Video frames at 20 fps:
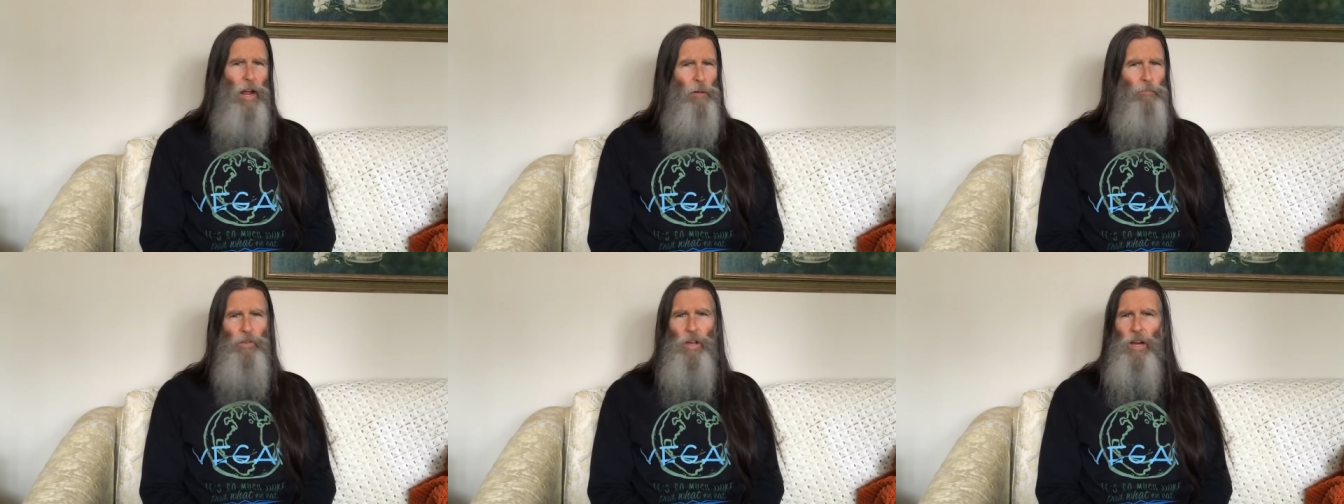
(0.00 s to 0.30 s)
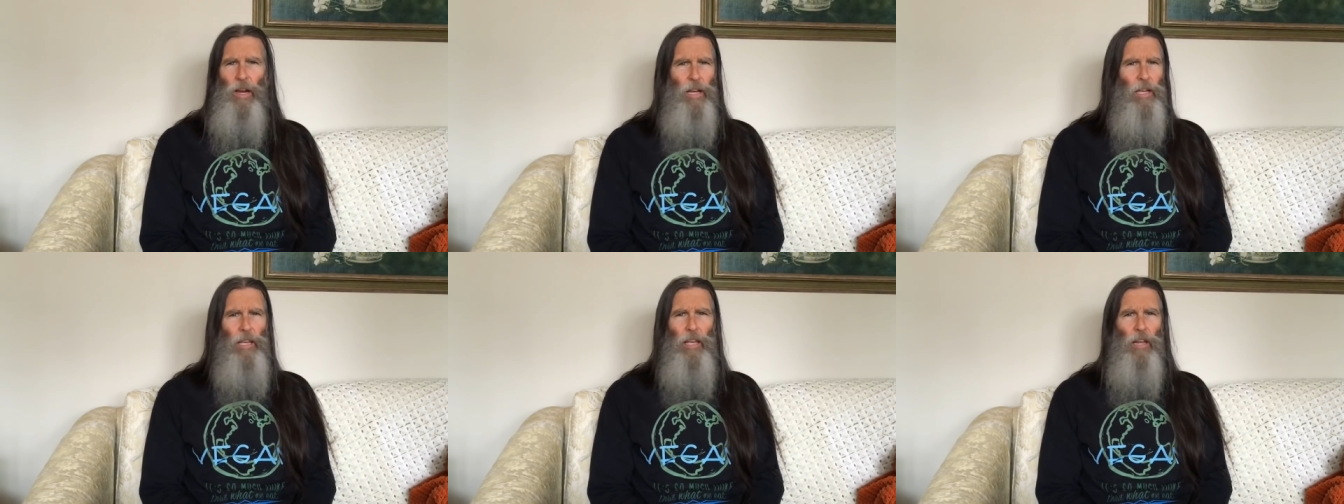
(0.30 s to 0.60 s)
I'm
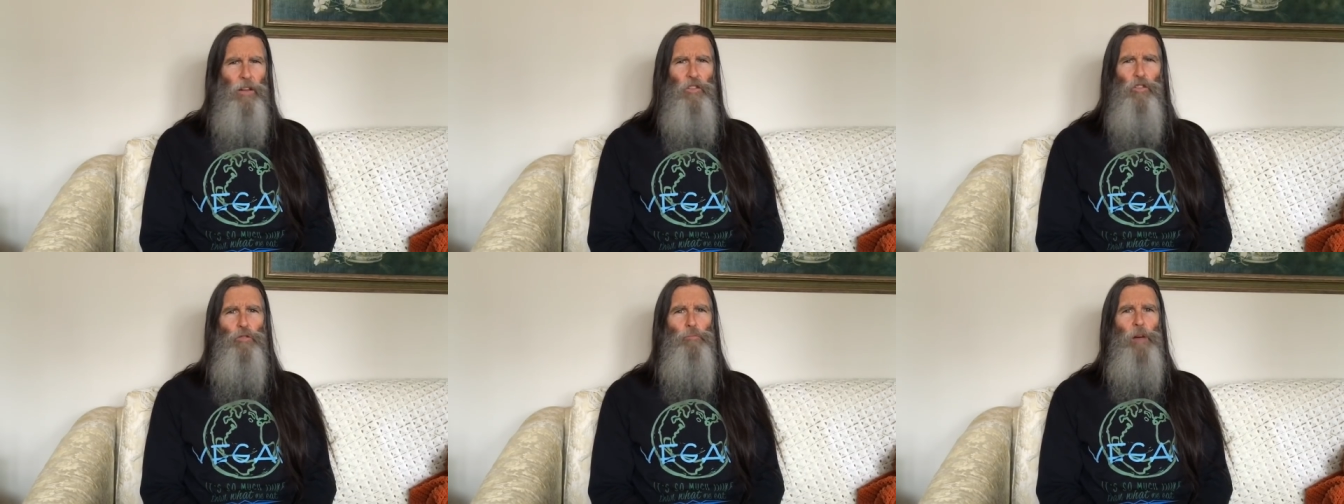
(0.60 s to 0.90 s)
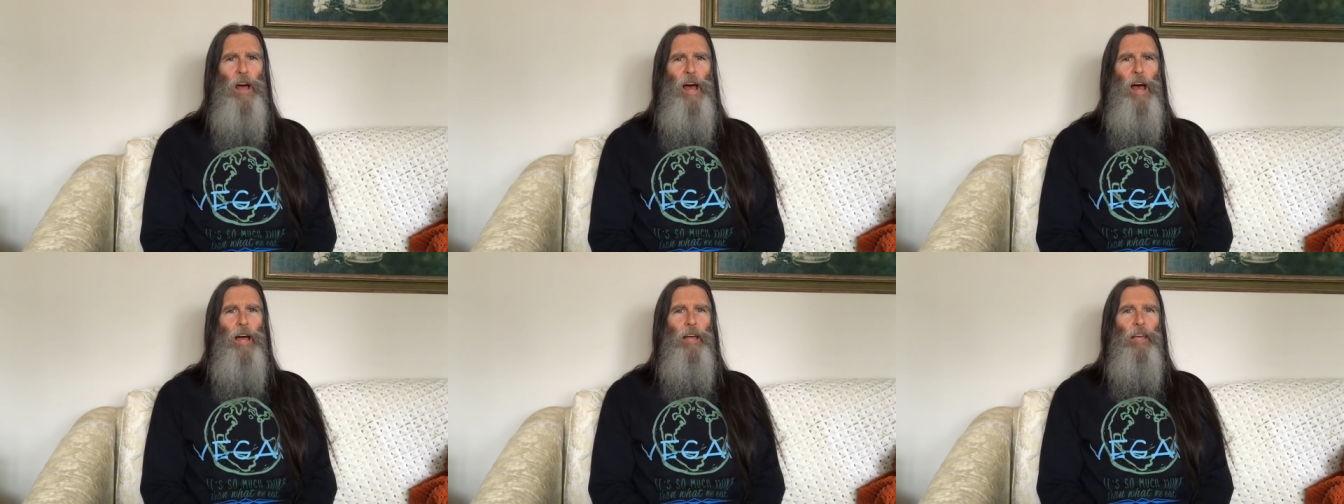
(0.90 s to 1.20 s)
going to get you
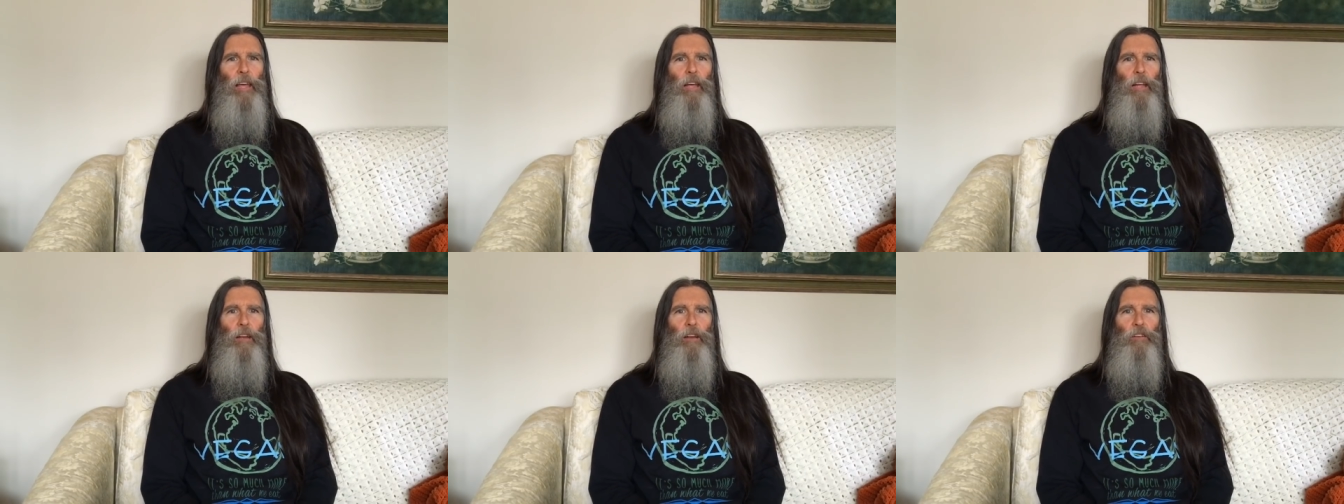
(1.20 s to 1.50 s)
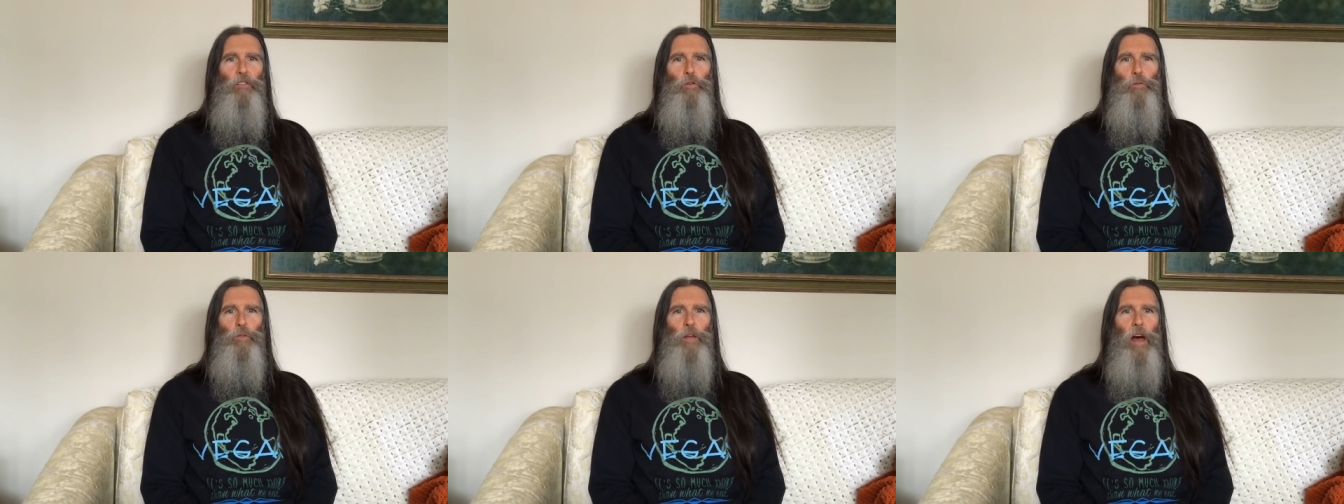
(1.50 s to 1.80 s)
back in
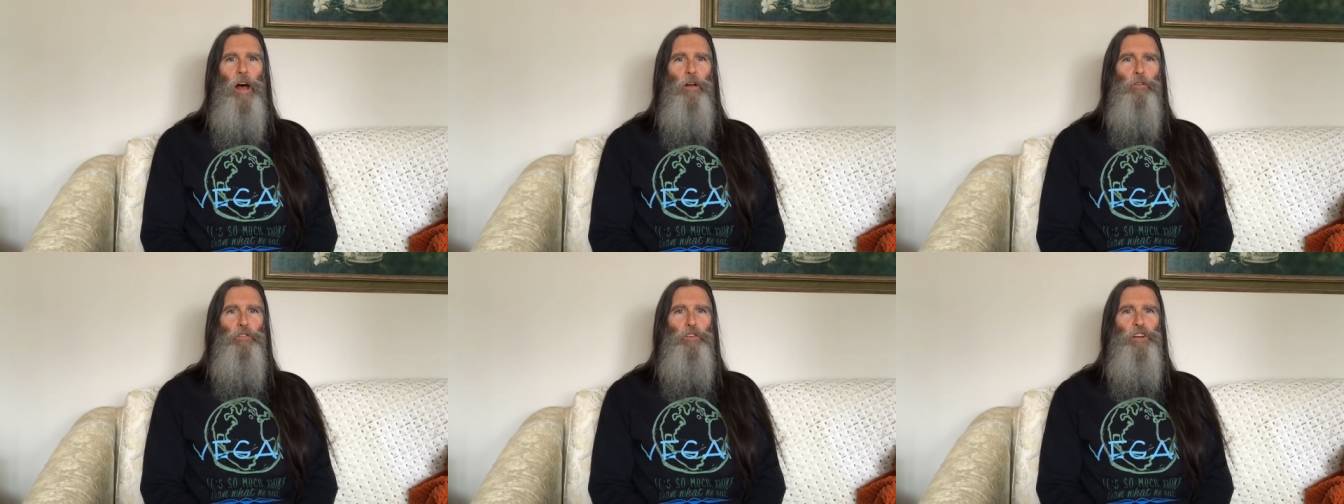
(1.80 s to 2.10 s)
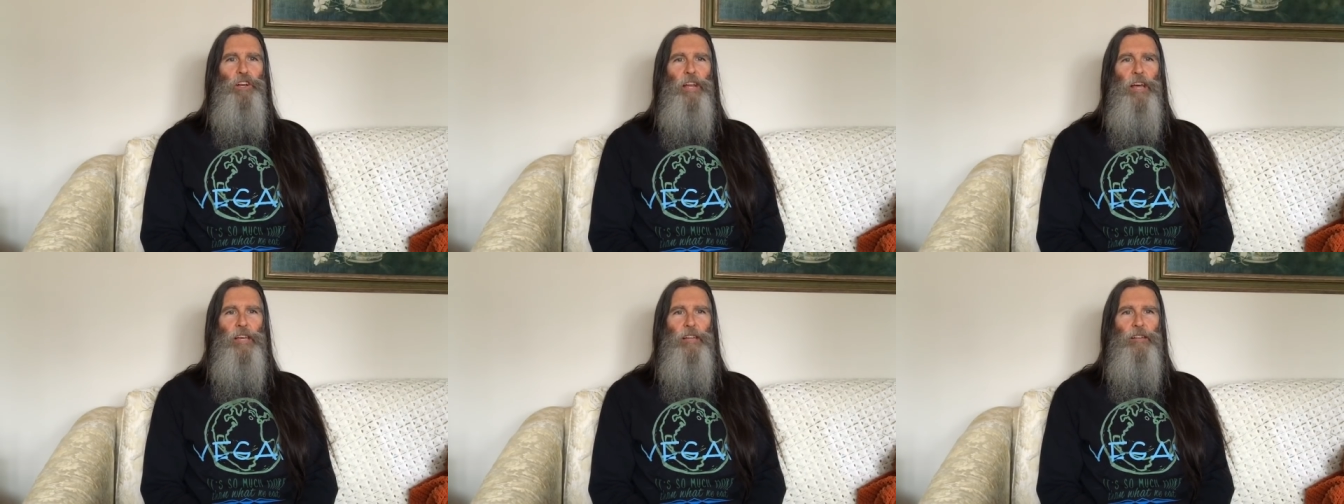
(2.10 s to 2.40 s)

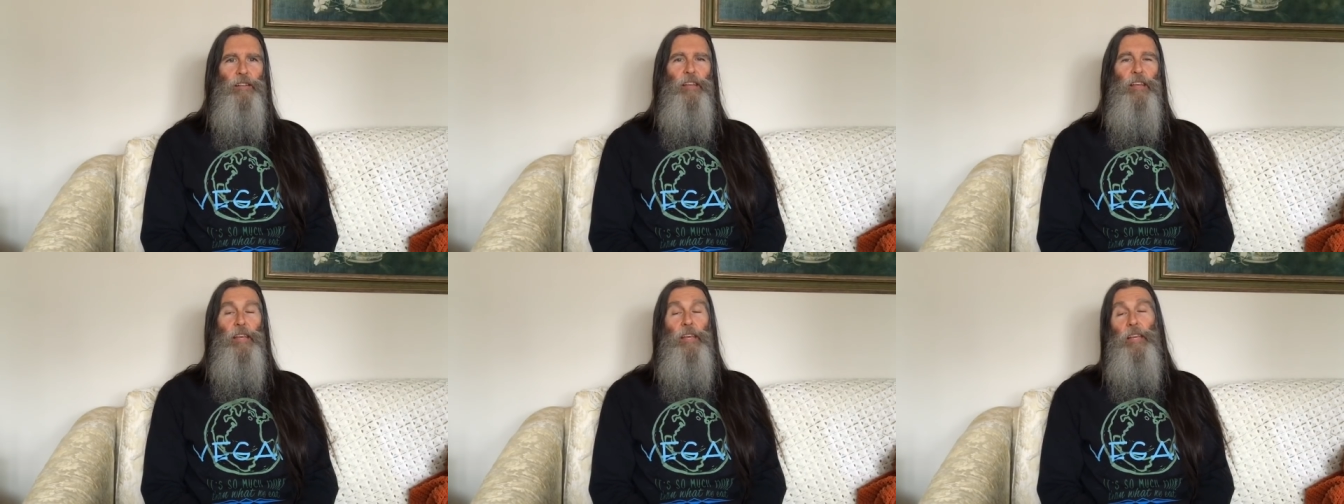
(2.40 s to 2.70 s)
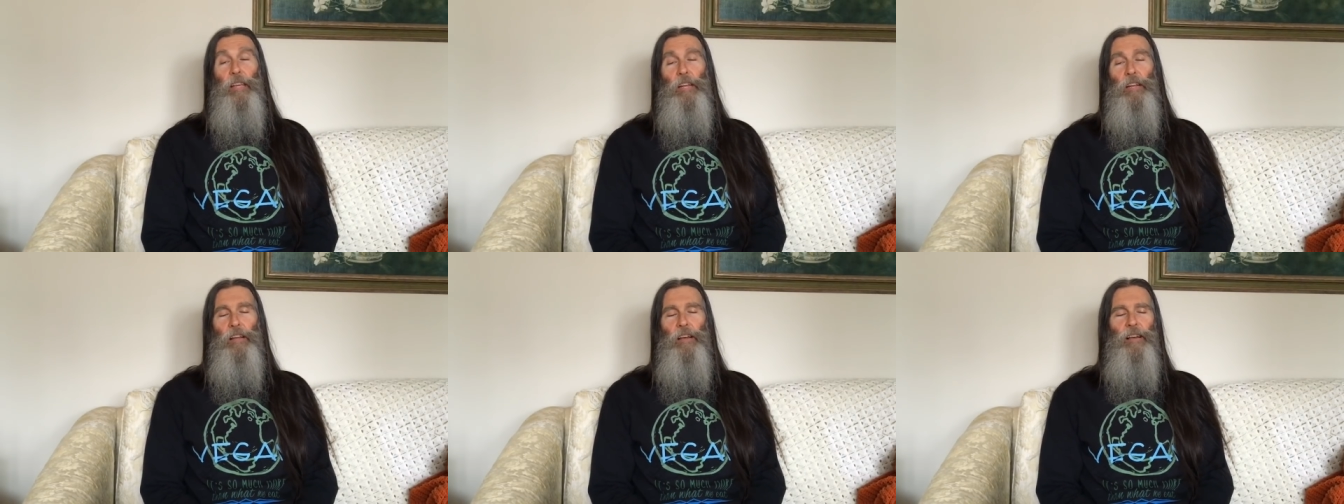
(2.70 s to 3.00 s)

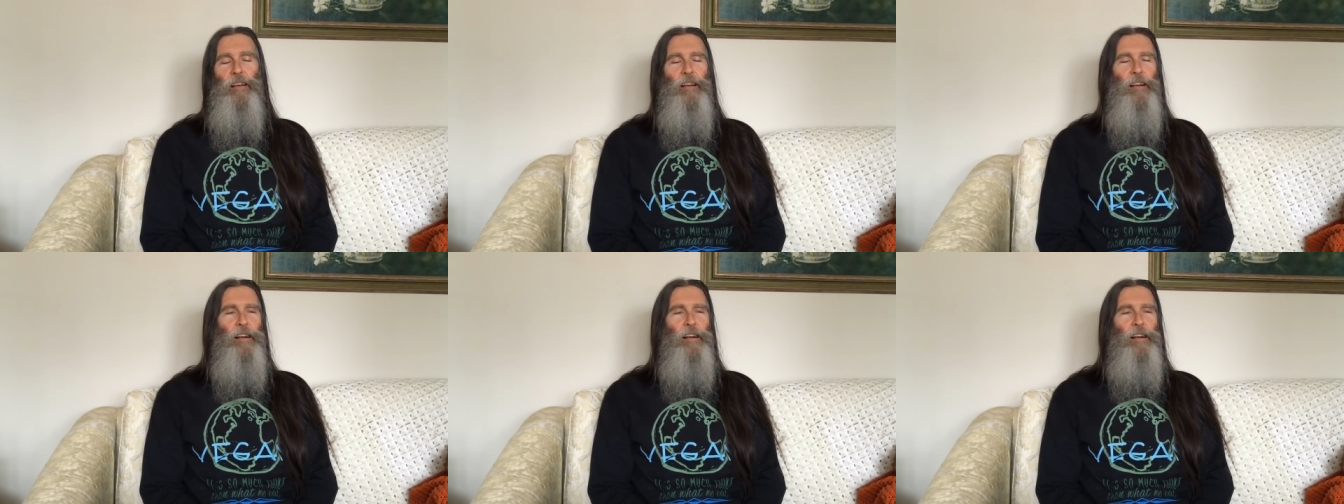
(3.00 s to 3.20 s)
2018.